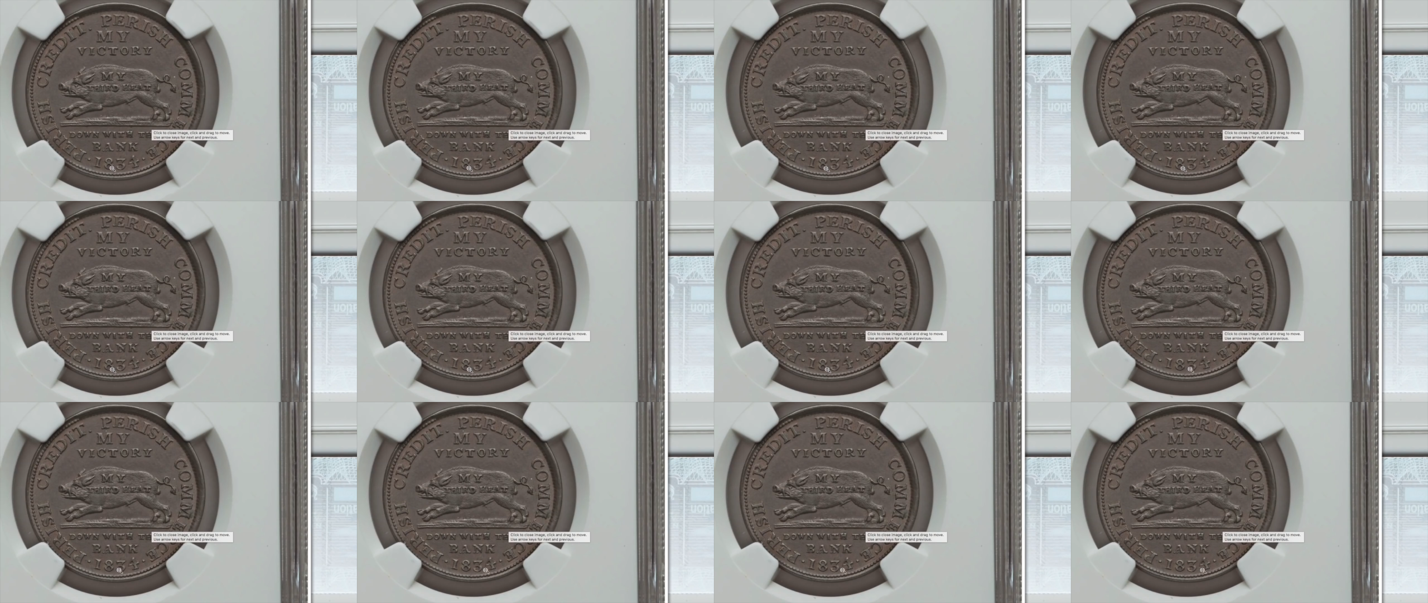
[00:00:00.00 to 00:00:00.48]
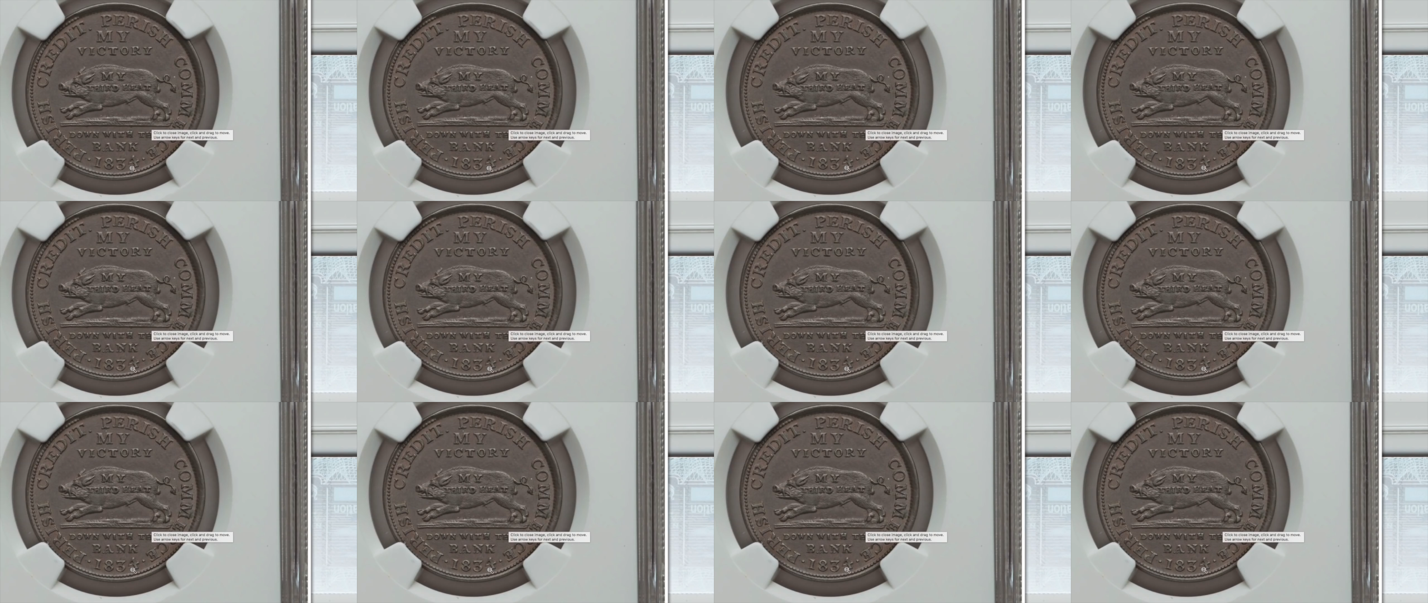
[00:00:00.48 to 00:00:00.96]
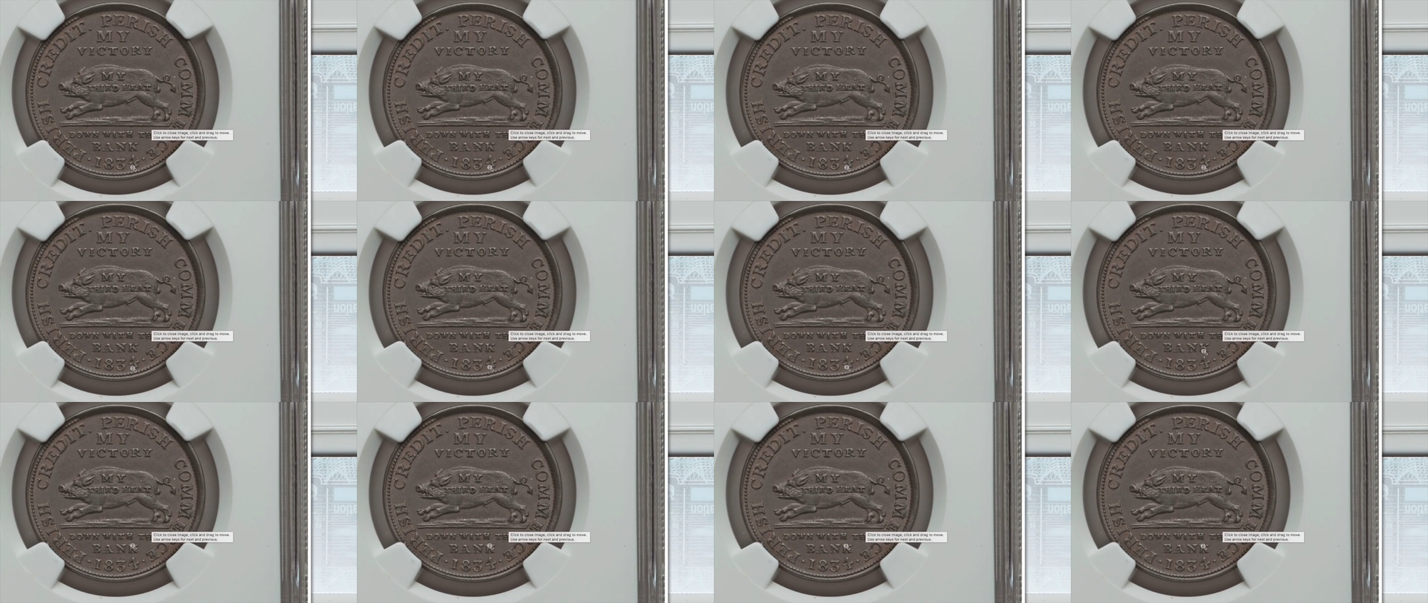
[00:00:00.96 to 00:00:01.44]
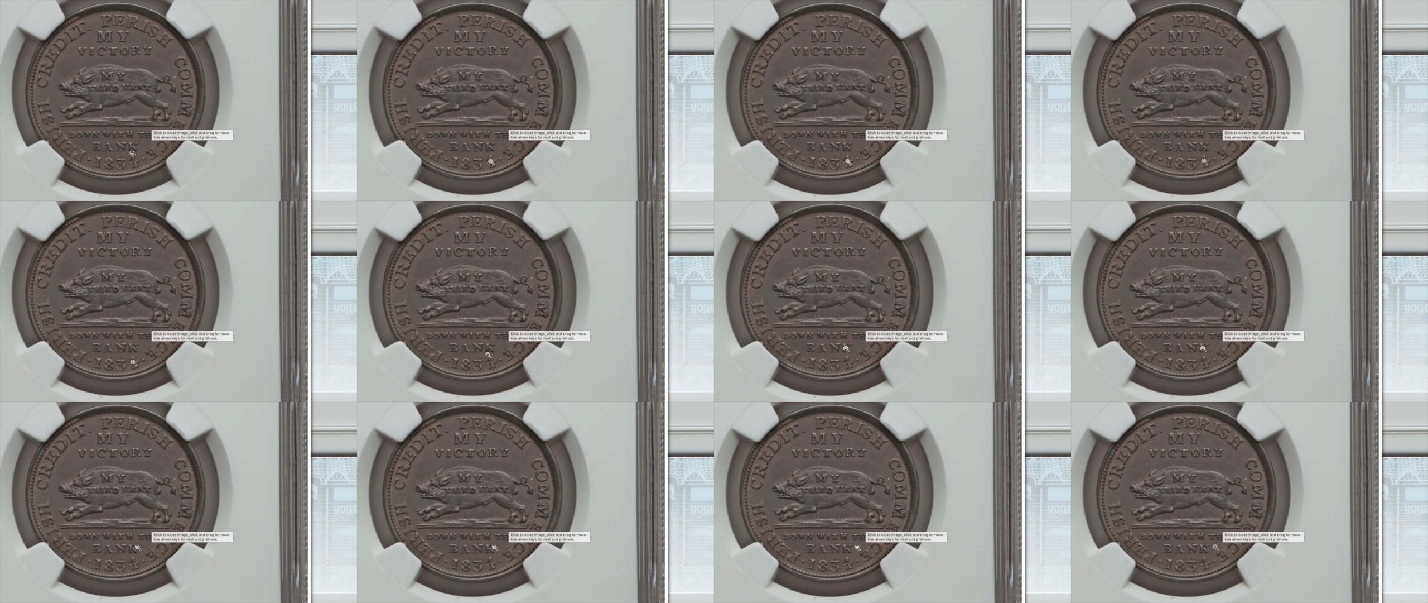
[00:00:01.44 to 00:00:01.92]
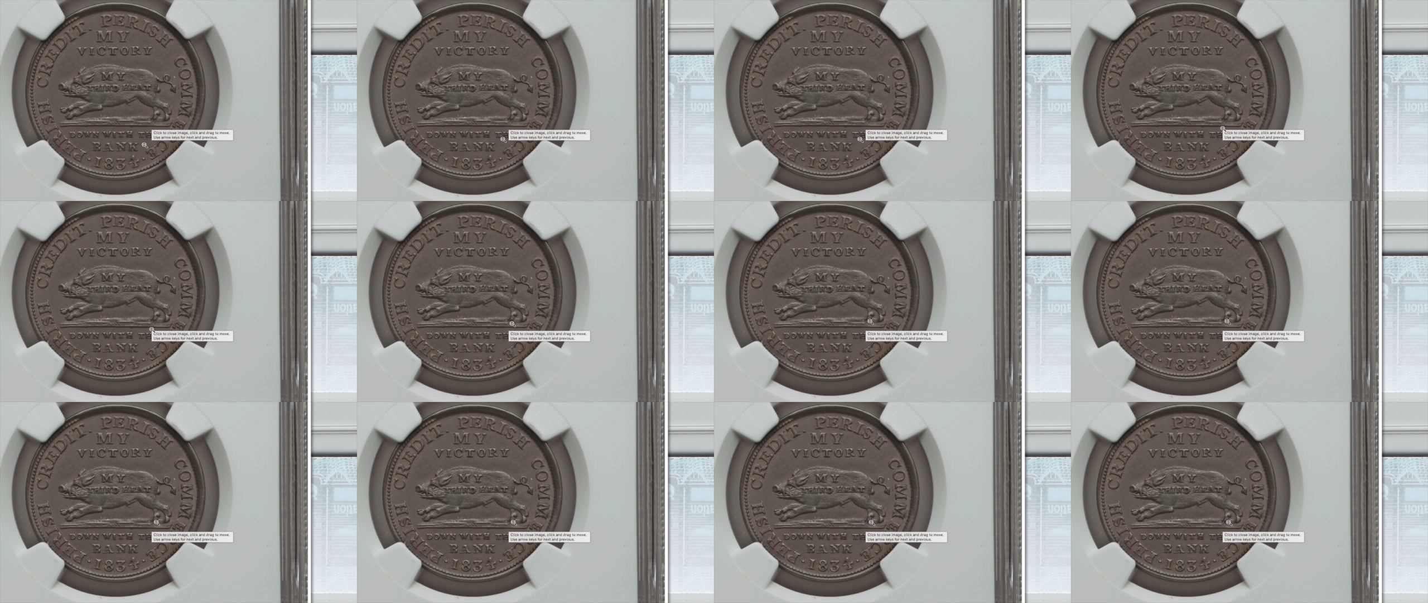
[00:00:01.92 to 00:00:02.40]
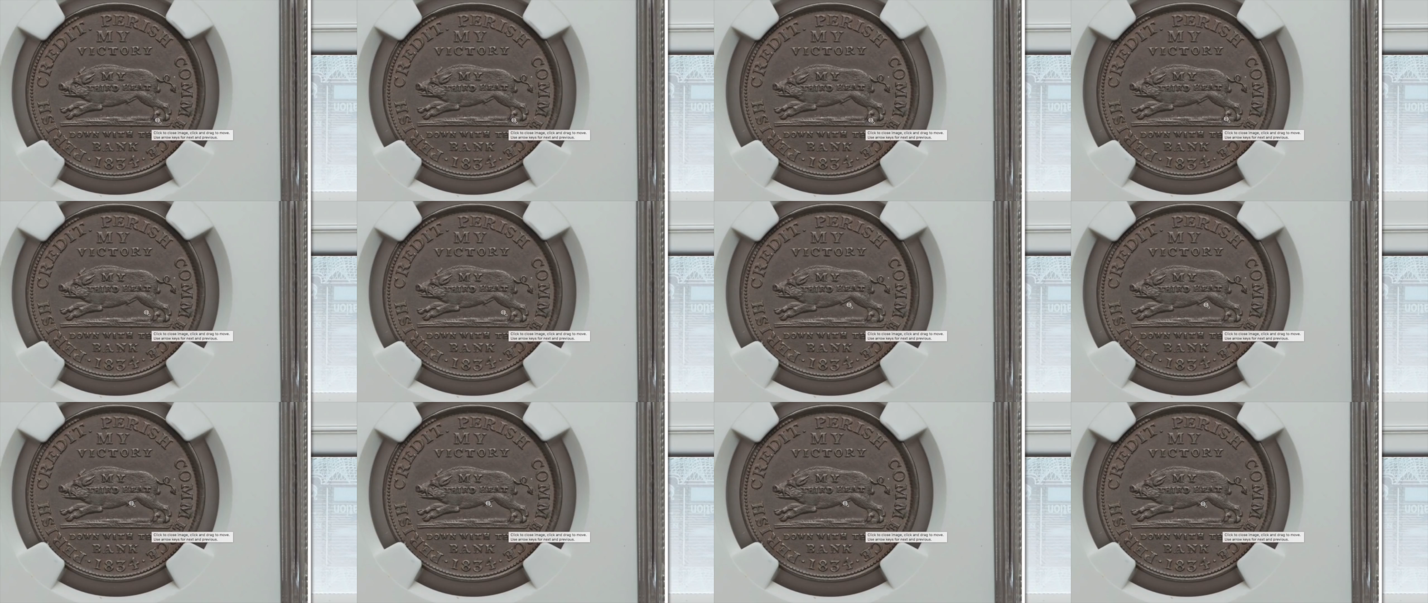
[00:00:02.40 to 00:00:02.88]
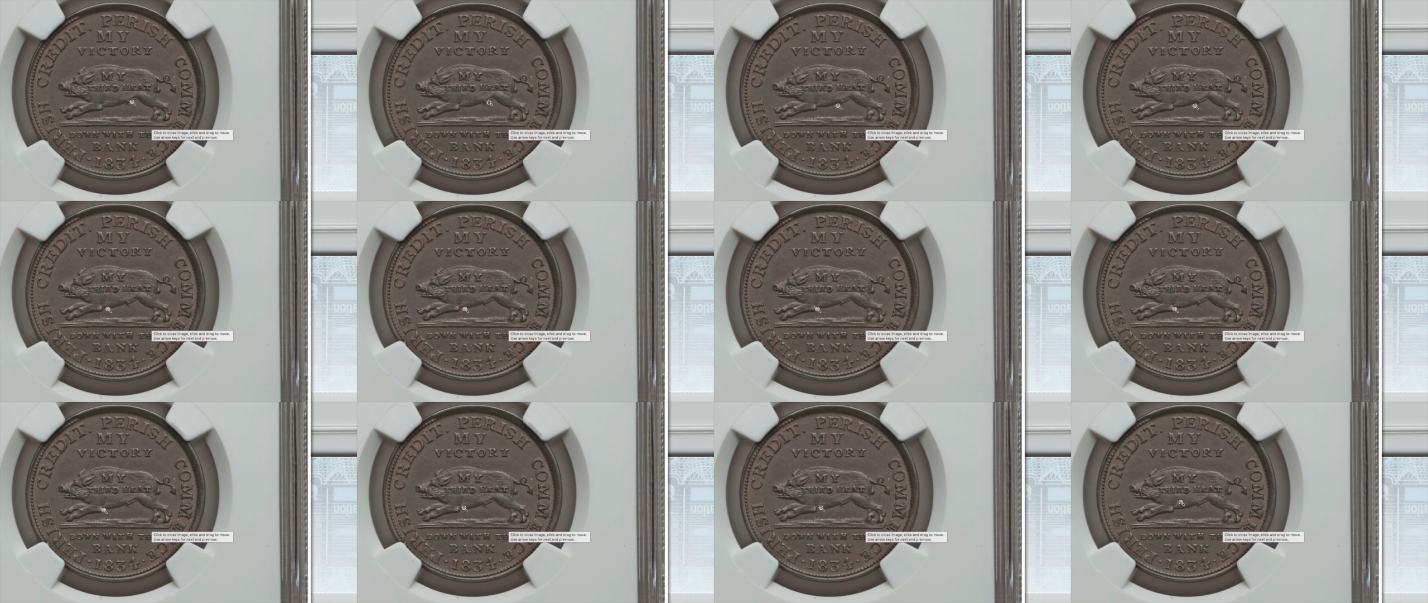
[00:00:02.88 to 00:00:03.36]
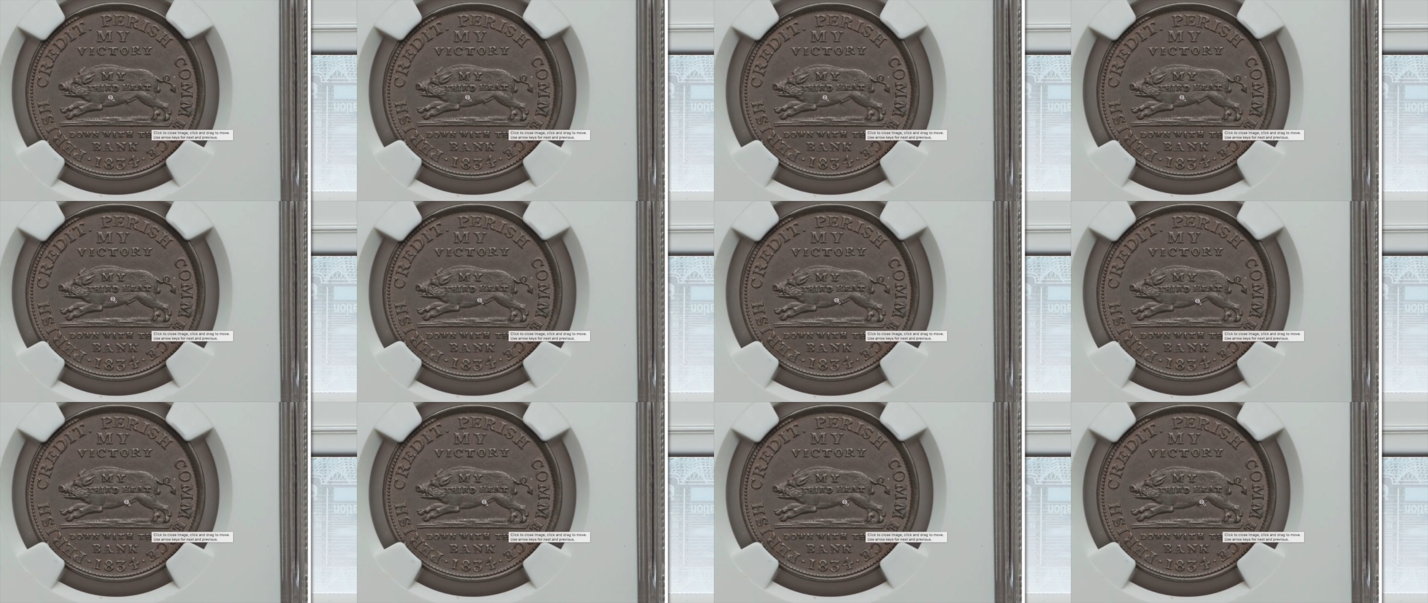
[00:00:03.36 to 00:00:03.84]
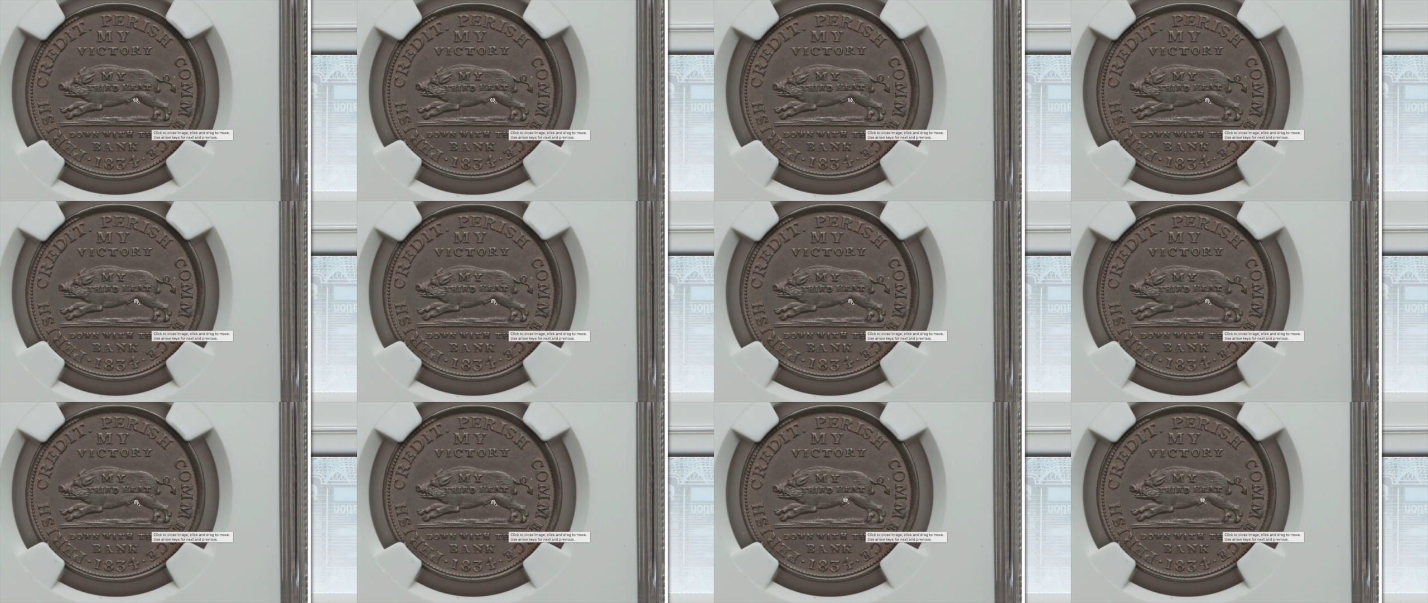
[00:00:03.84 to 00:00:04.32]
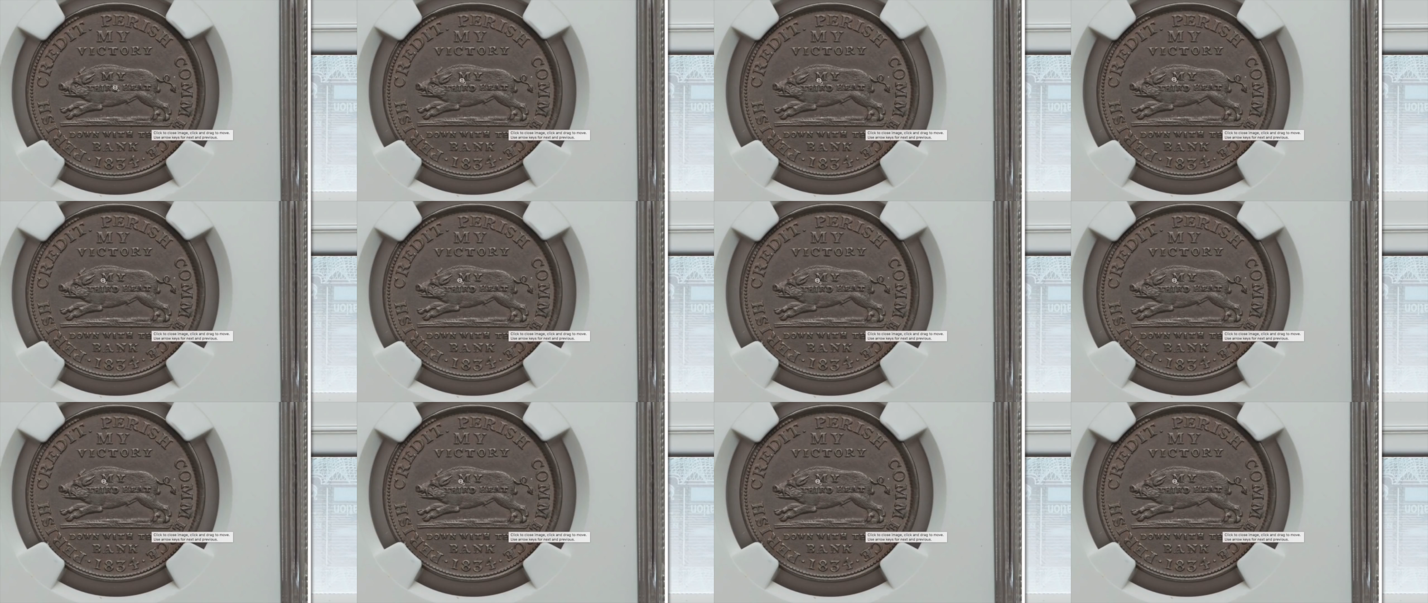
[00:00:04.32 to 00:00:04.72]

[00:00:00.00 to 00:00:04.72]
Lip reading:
[unreadable: no face in view]